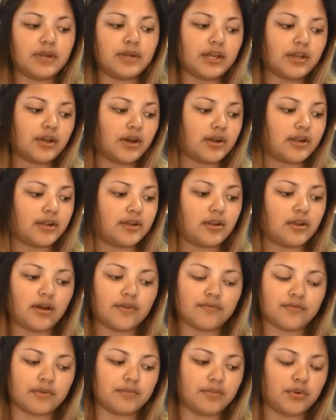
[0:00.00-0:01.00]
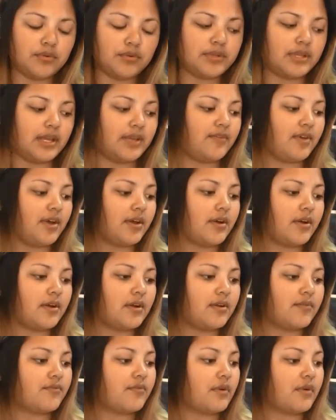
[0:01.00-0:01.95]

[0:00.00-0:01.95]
I got it not from Old Navy, I got it